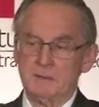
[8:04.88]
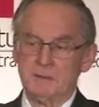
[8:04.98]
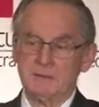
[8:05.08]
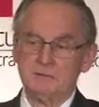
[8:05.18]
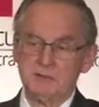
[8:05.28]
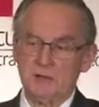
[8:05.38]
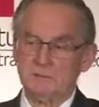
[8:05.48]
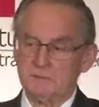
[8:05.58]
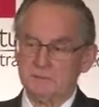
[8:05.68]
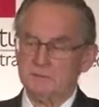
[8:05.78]

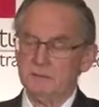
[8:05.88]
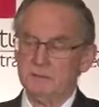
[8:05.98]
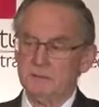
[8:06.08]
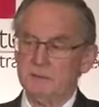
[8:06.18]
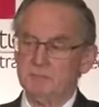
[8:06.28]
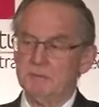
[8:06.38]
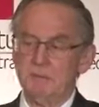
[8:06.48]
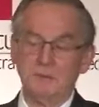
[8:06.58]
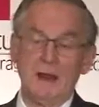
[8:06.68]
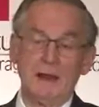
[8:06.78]
consent to the
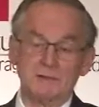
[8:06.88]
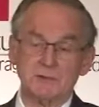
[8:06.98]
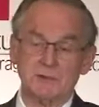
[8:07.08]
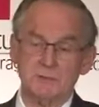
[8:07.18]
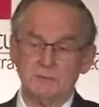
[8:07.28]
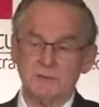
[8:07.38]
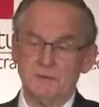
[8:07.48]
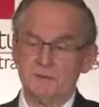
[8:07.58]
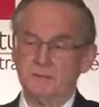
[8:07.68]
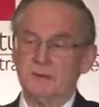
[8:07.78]
International
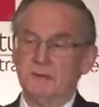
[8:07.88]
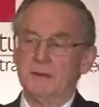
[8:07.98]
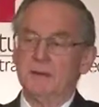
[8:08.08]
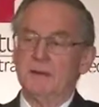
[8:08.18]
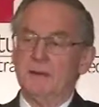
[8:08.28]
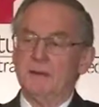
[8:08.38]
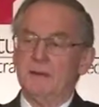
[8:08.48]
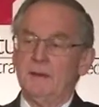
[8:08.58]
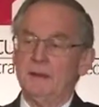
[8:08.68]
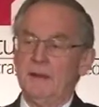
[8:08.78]
Convention,
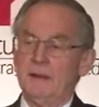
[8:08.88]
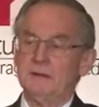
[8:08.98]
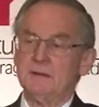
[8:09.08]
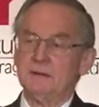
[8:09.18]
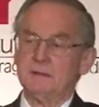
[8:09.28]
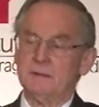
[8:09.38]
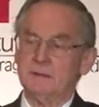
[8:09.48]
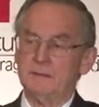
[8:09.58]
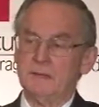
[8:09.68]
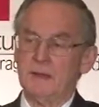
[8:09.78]
and yet
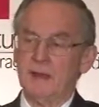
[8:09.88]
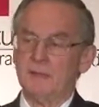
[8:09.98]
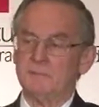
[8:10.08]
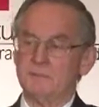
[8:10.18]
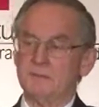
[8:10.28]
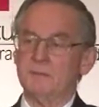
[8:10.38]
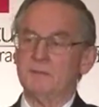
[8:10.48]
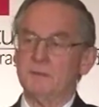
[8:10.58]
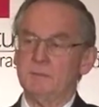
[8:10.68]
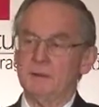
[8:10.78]
they have
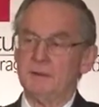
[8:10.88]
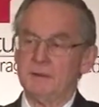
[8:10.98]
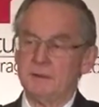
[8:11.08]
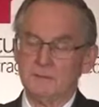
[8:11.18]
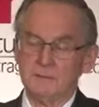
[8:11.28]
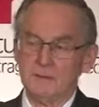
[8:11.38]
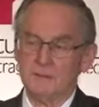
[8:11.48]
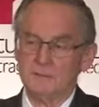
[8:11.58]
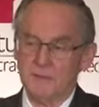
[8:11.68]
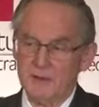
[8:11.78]
the ability to
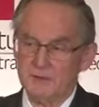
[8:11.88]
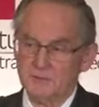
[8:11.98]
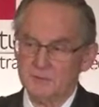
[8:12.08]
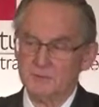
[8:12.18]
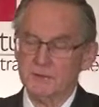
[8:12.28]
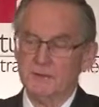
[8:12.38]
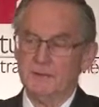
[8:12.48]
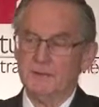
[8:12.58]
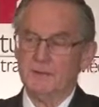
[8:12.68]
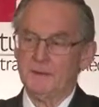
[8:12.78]
take advantage
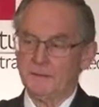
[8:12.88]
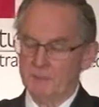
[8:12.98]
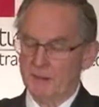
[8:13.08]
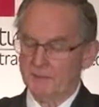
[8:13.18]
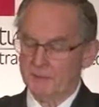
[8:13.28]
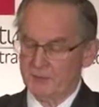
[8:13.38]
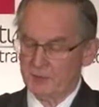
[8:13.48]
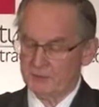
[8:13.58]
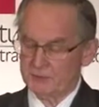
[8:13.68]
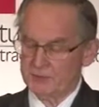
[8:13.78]
of the
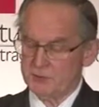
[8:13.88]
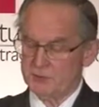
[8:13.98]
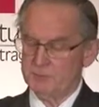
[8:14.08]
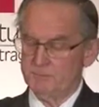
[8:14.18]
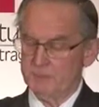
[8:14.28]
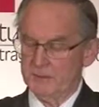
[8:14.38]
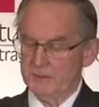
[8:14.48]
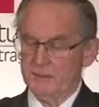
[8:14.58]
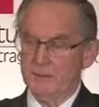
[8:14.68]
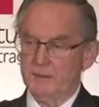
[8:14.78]
arbitration
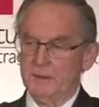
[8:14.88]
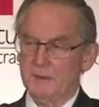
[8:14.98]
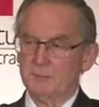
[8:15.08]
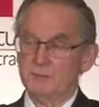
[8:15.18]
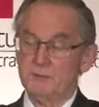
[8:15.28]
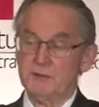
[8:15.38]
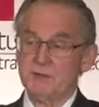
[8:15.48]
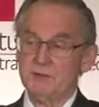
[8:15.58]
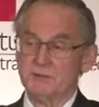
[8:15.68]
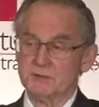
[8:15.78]

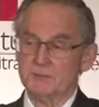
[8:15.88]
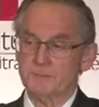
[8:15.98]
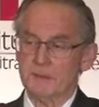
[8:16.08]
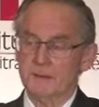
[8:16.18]
provisions.